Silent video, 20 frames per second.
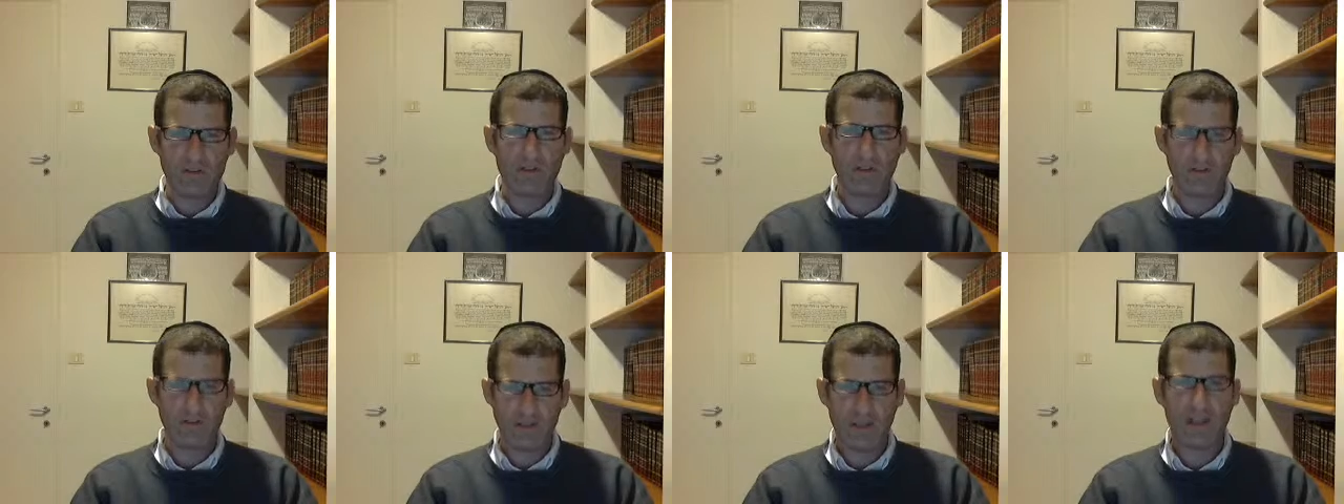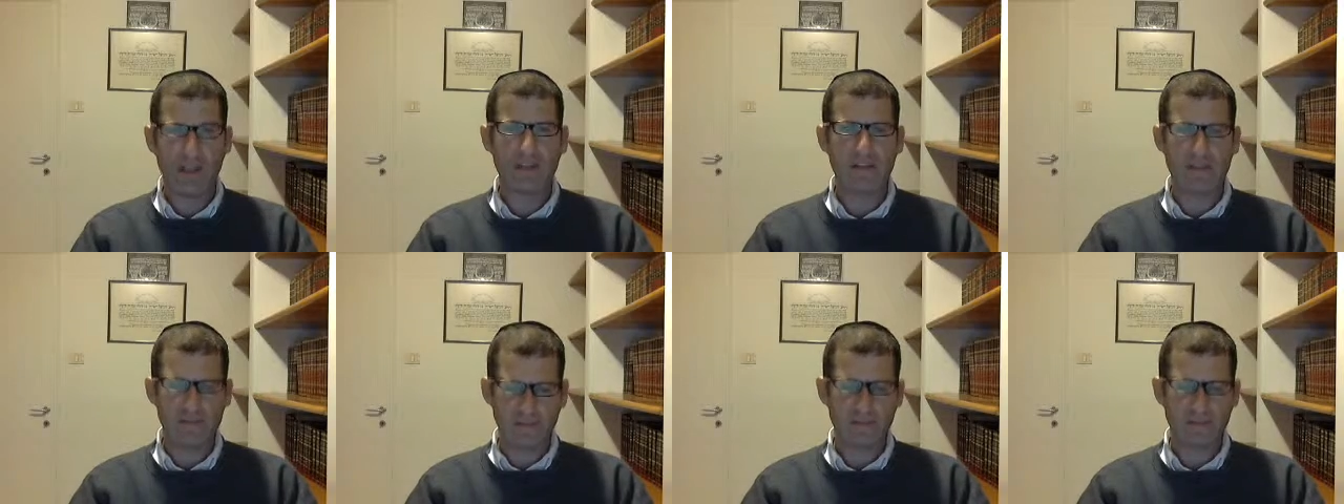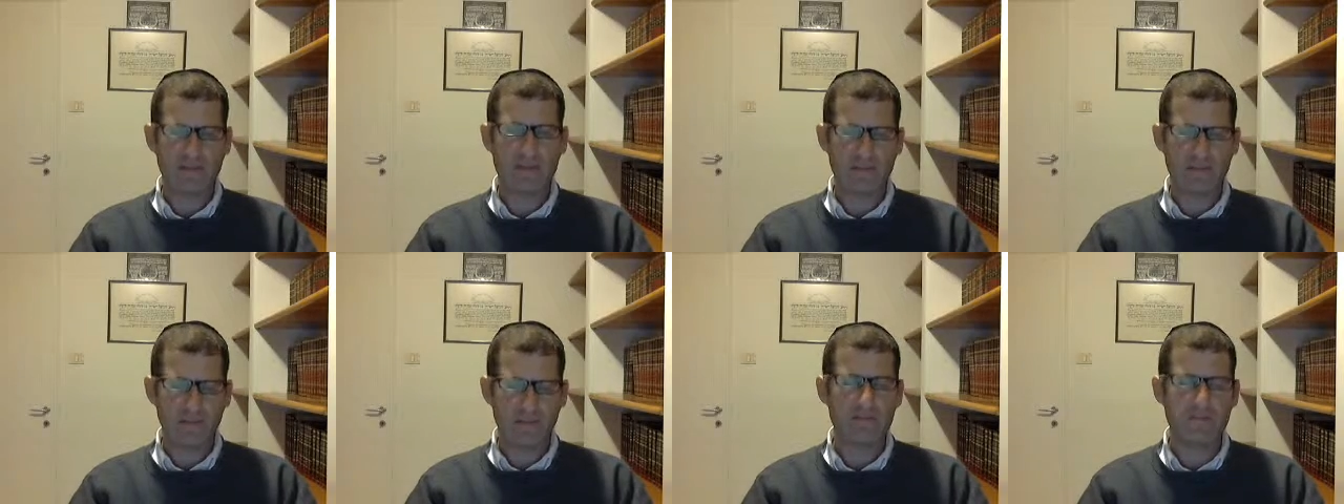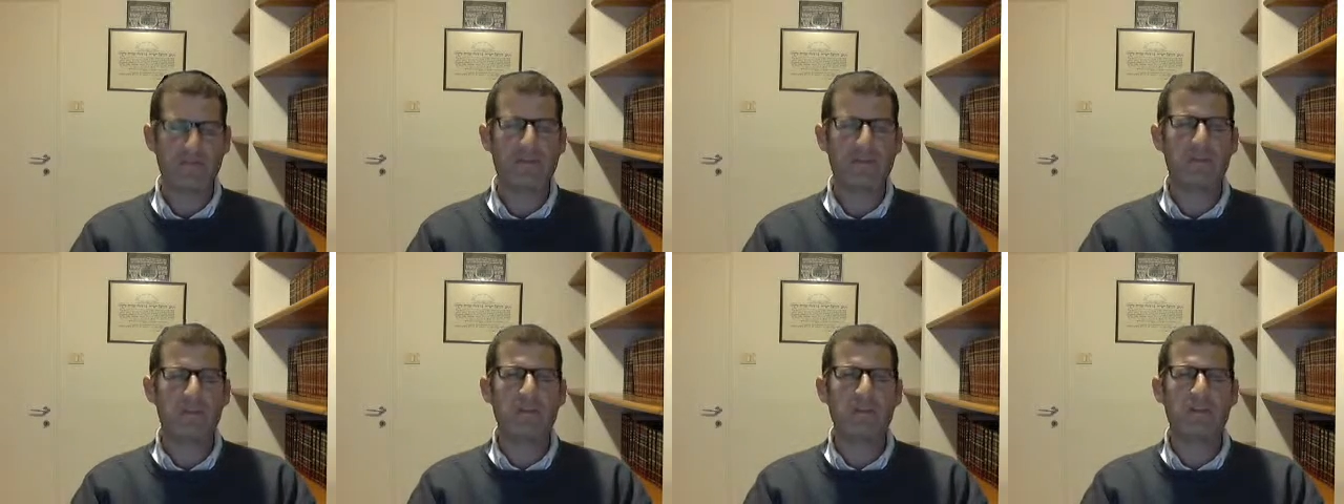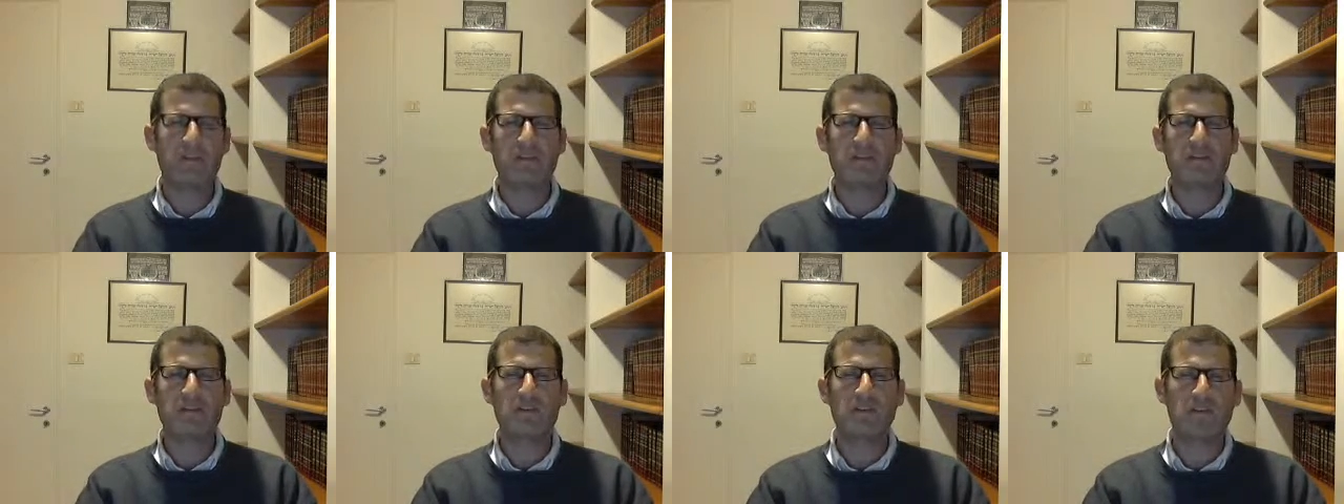Then that is a serious
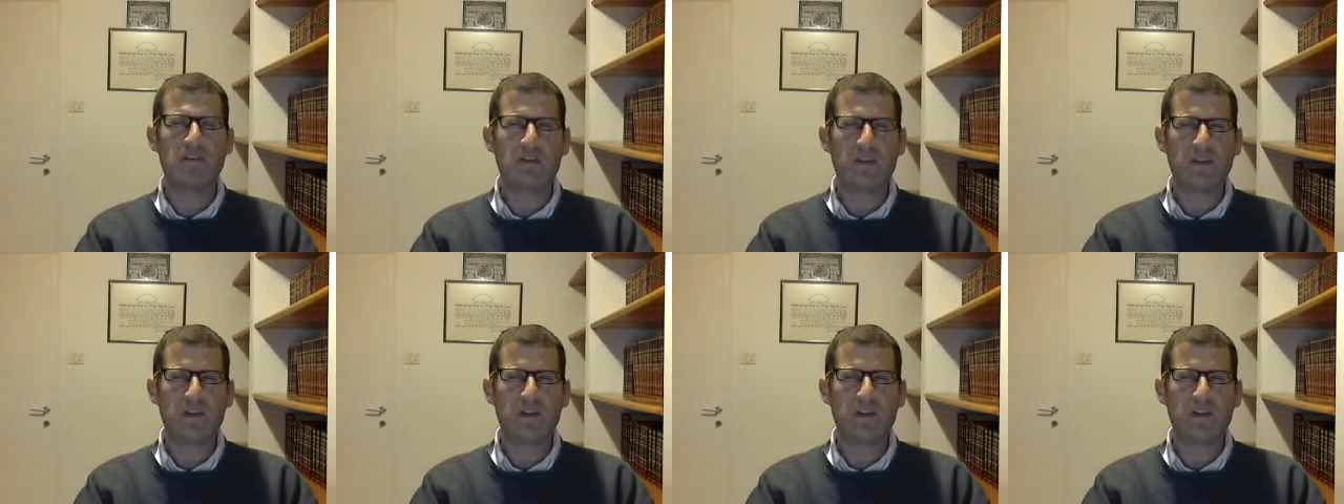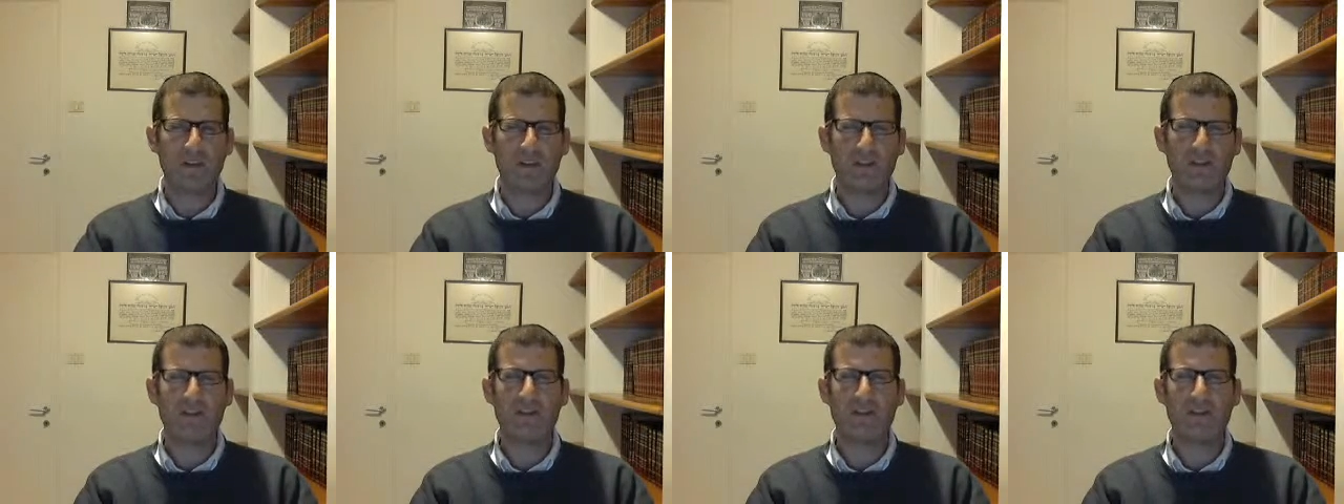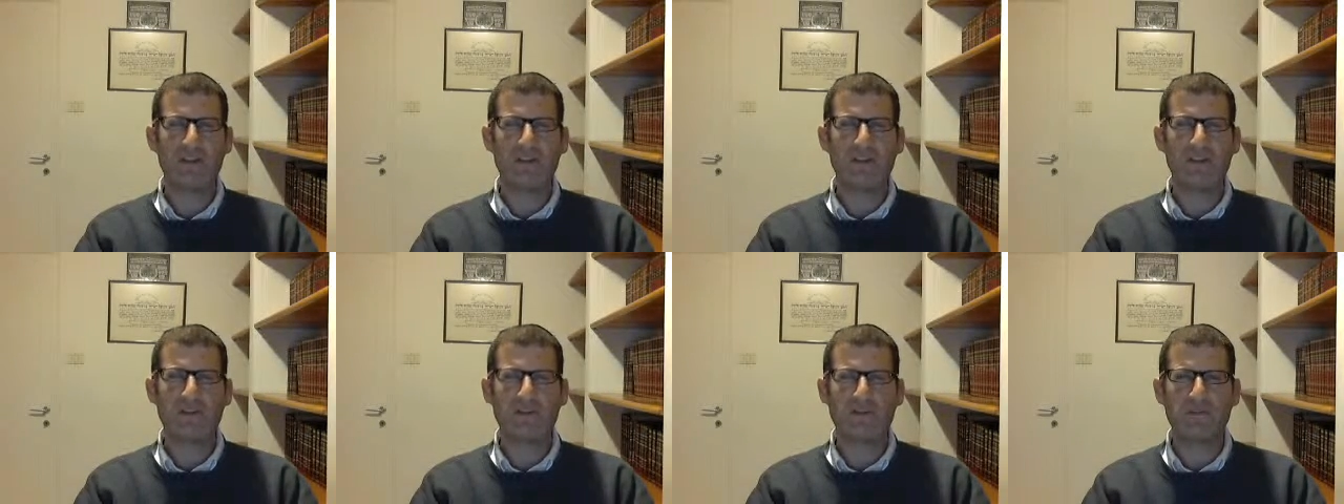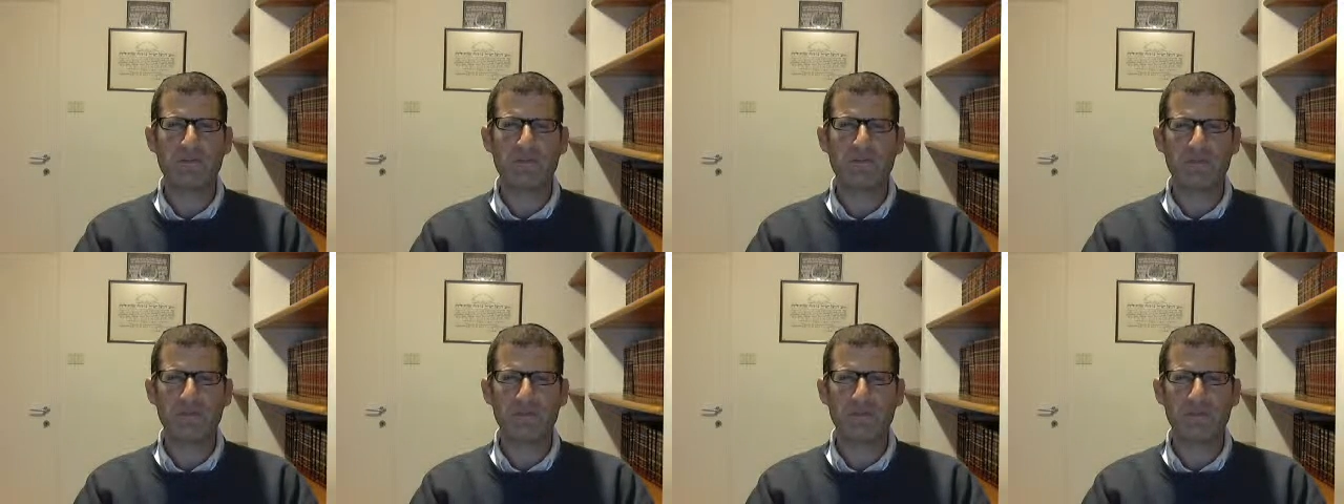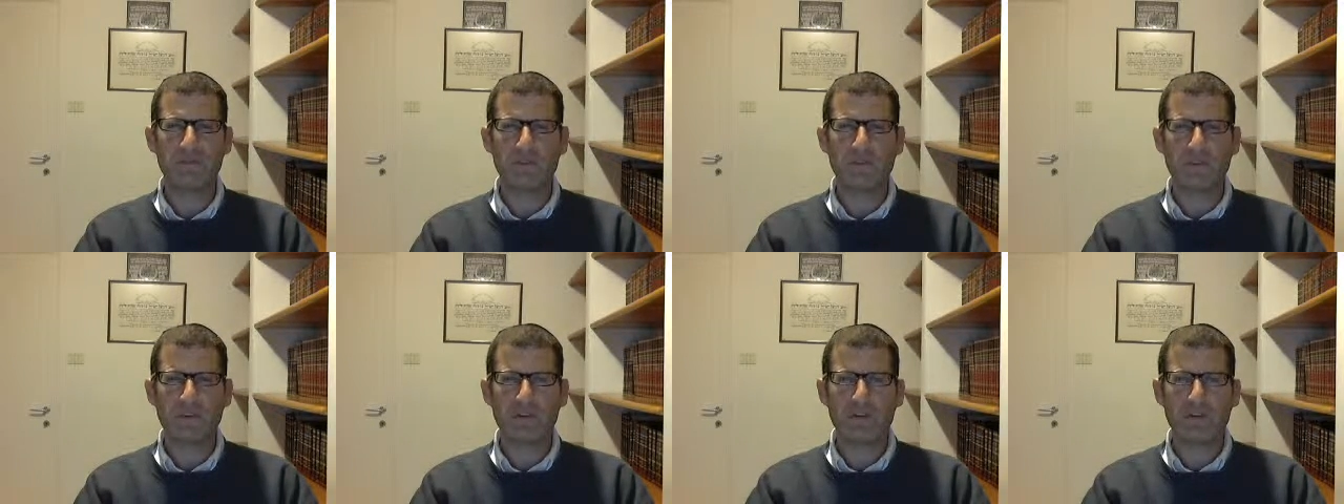condition, and the father needs to approve.